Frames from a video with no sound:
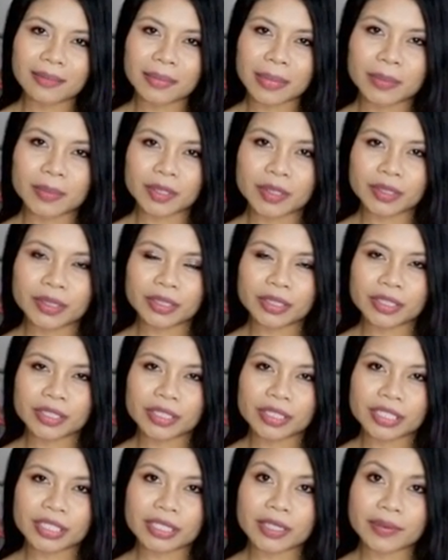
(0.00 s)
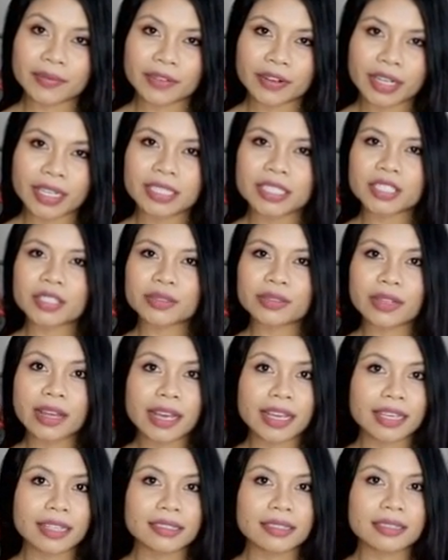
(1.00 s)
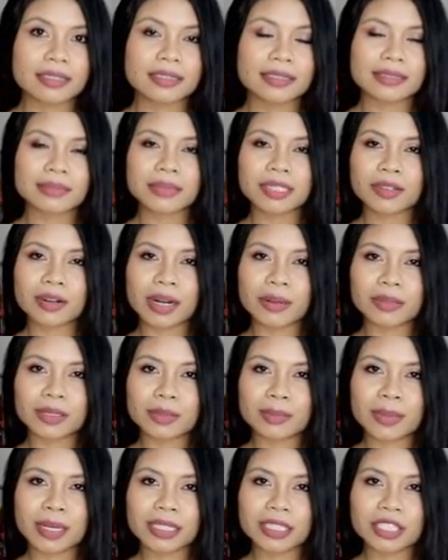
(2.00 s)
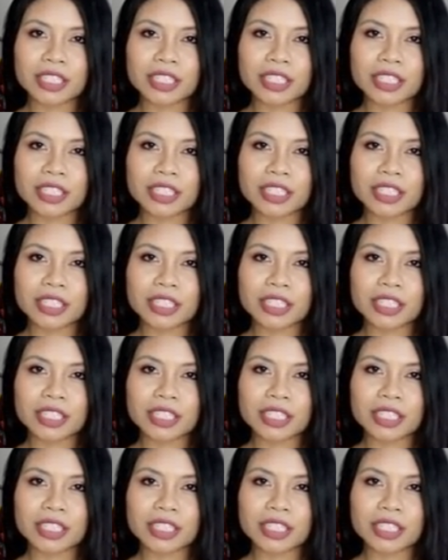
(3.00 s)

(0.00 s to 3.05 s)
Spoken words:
Baboosh! Don't forget to like and subscribe to my